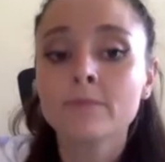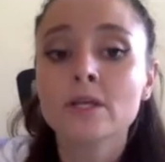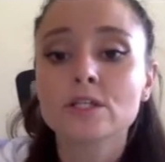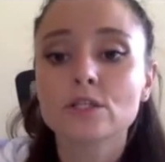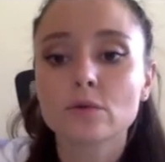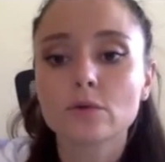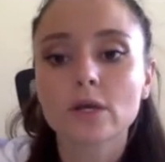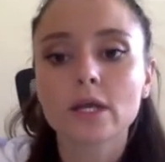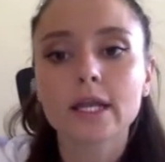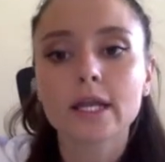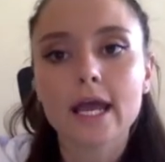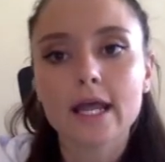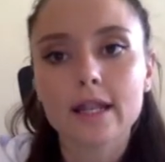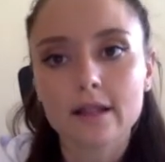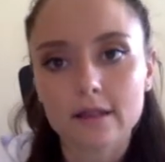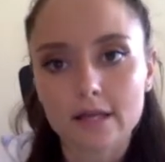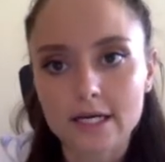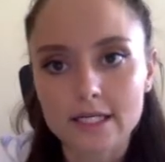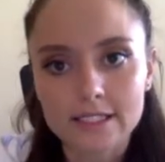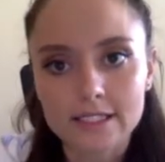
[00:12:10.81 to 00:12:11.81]
So you can
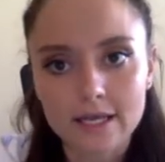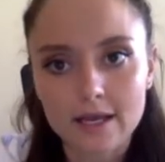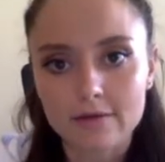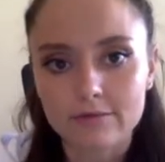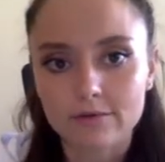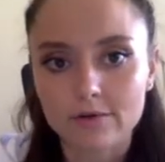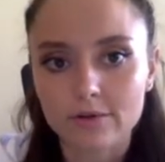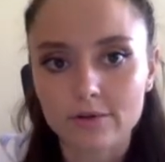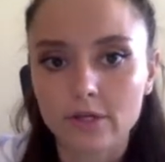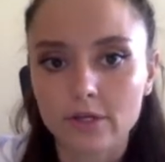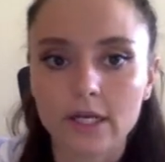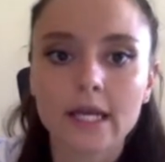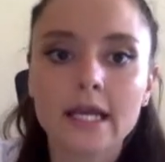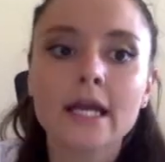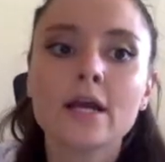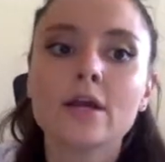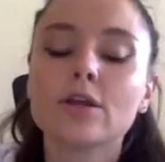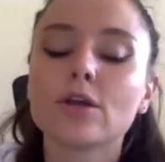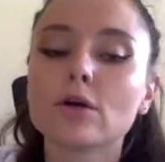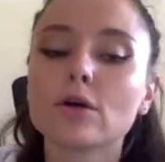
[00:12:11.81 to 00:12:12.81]
analyze everything.
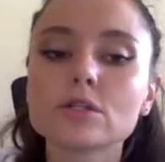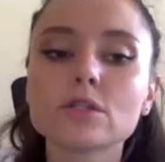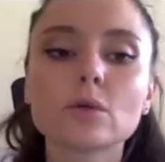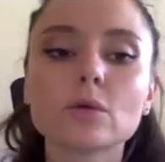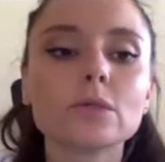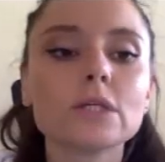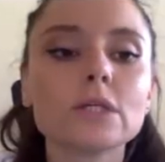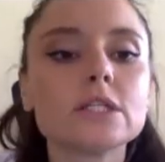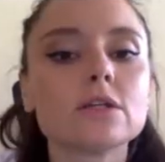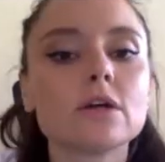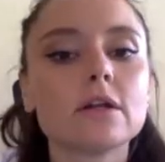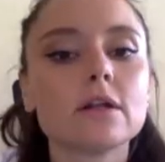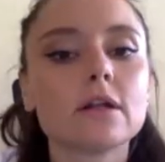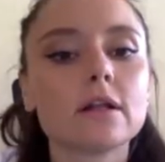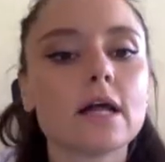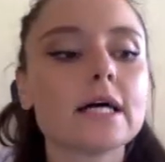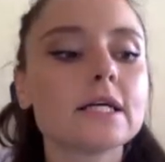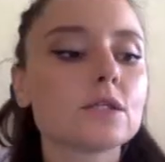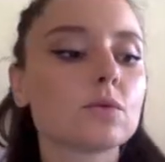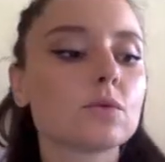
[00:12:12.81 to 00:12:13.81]
You also need to
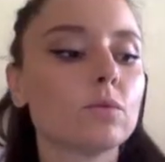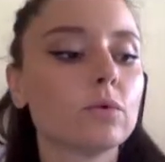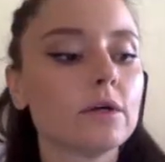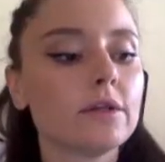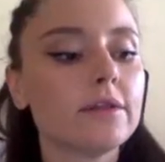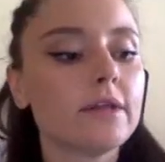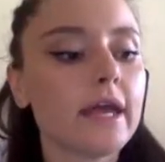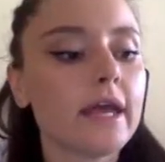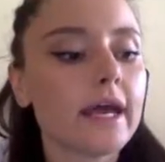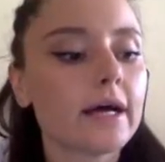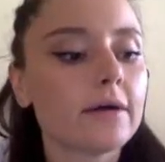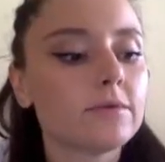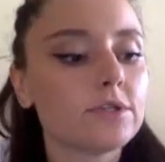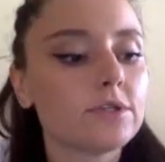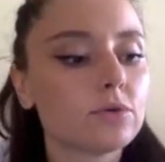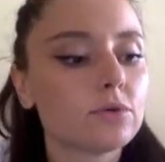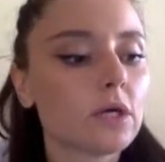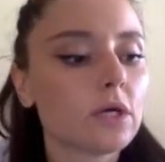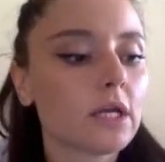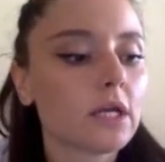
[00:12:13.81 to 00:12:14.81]
analyze what they are
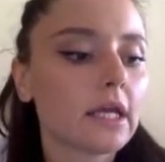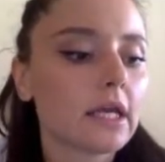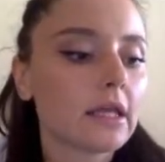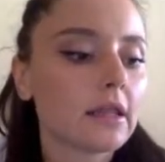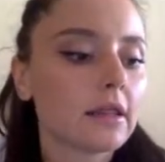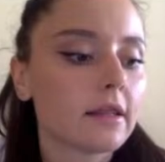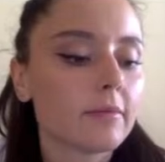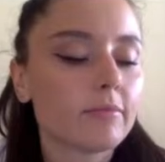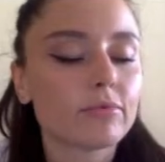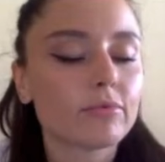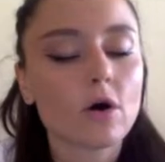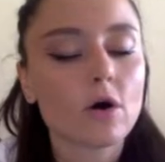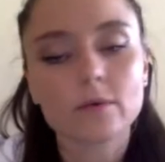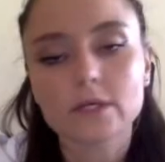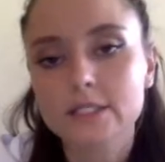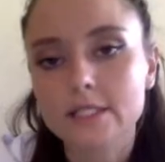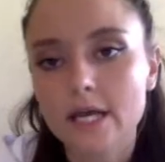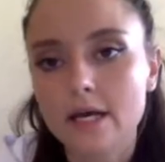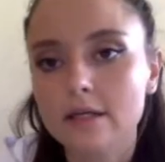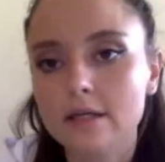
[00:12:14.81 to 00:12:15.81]
doing in the
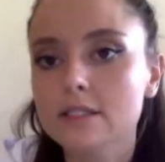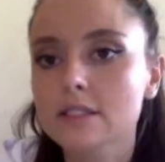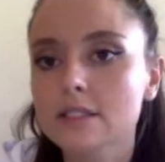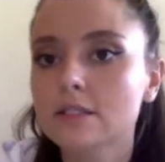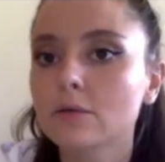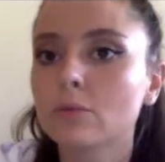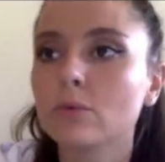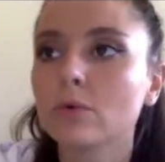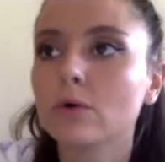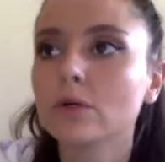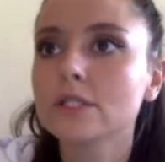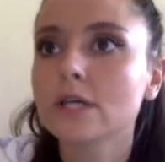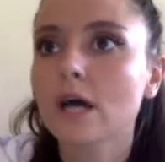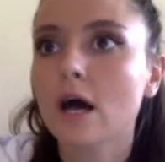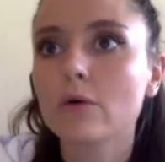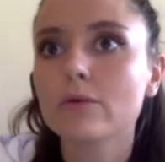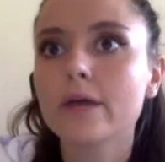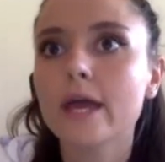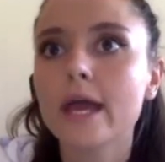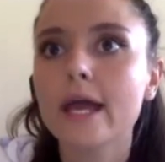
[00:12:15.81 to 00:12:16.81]
promo text,
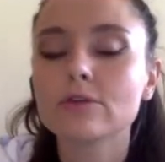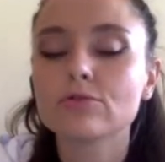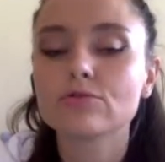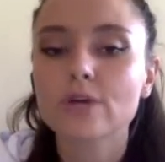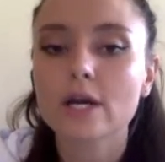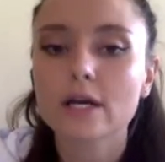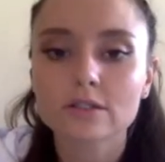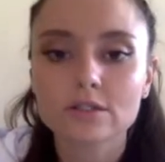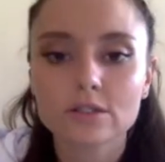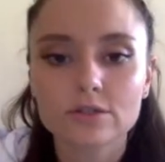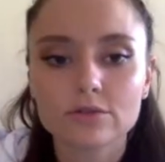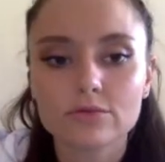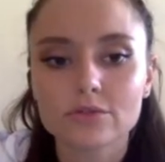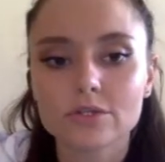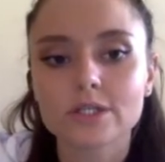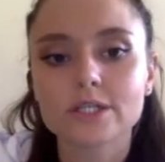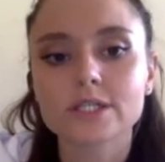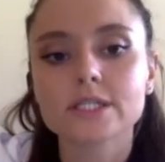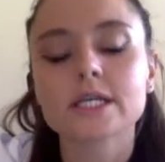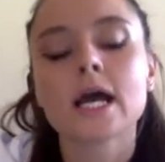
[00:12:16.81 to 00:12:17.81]
how they attract
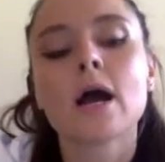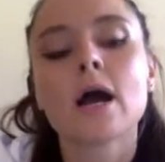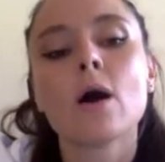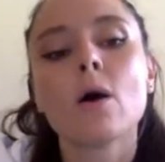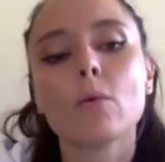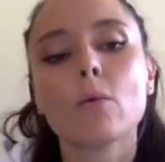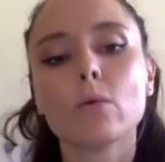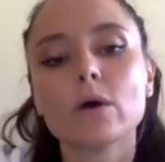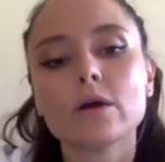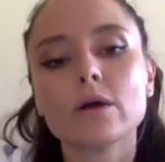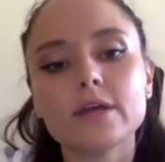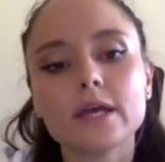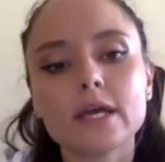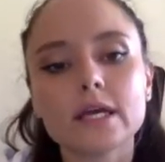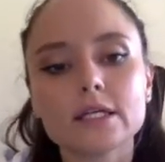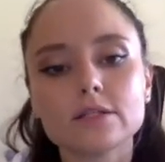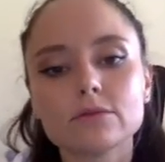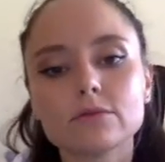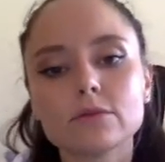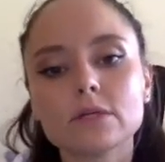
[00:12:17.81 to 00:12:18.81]
users, what they
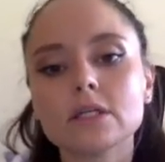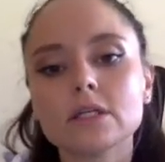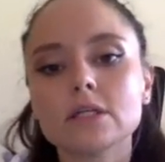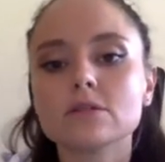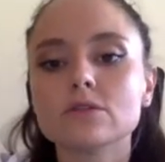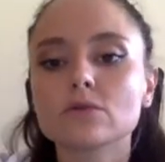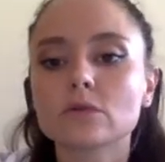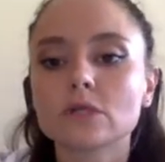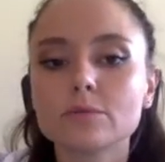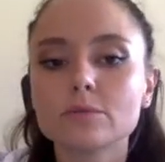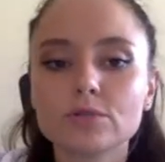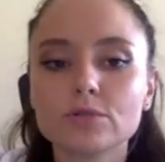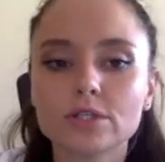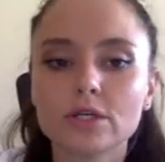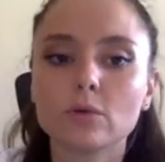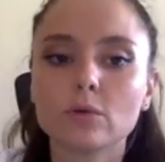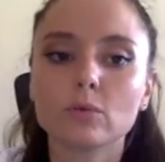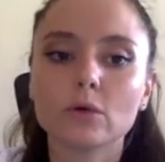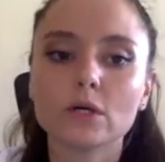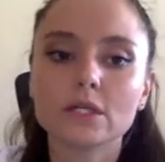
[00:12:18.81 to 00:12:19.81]
are doing in
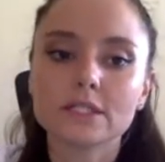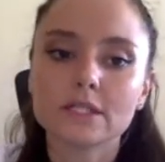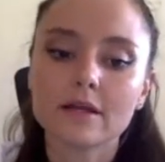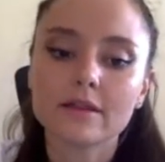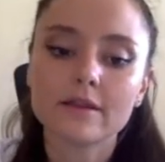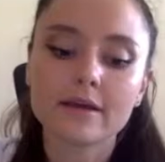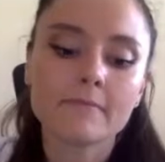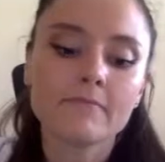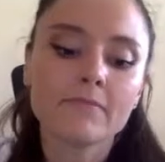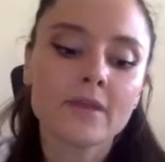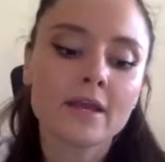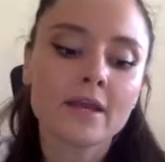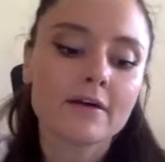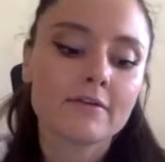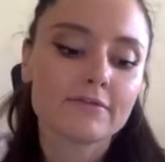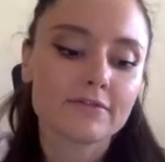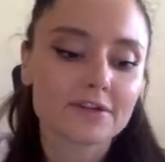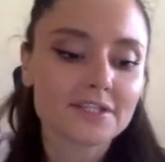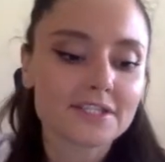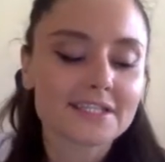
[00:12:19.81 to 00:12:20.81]
description, what are the
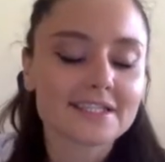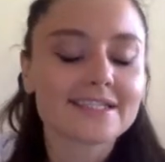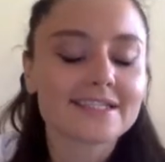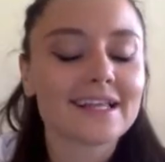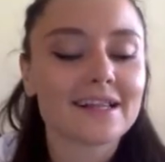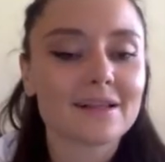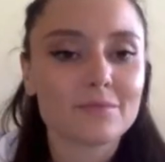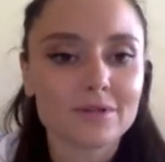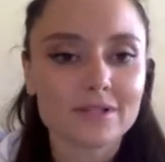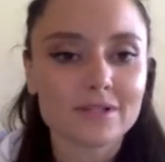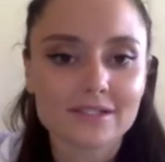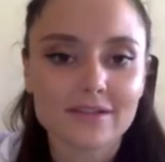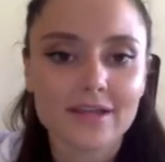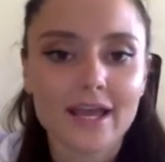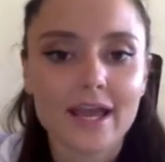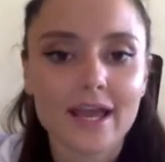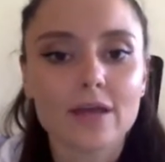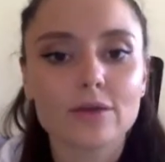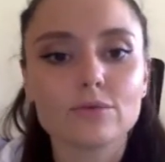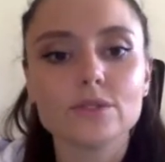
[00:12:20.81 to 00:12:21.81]
first syllables
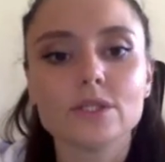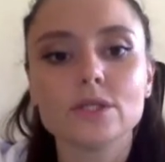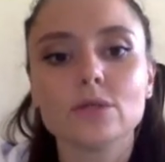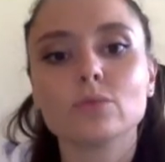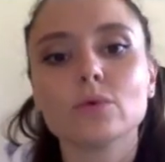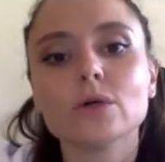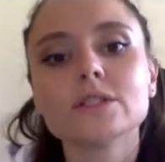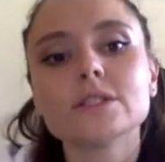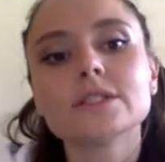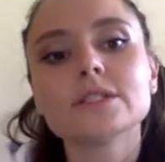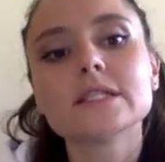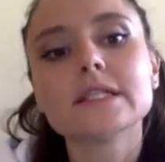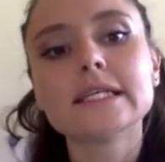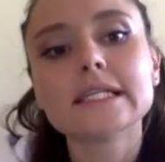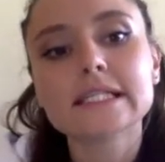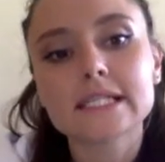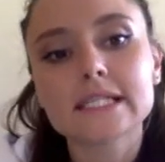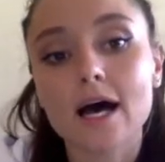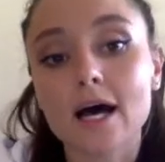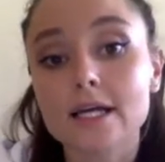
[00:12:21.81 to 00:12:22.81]
they are using, what is the
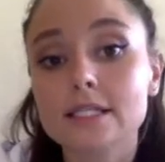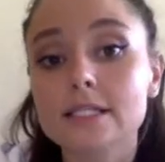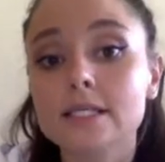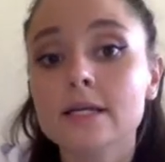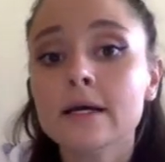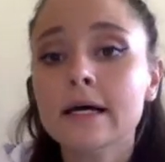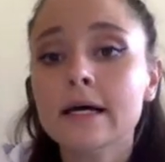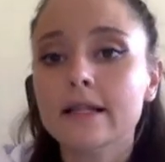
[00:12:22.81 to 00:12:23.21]
size.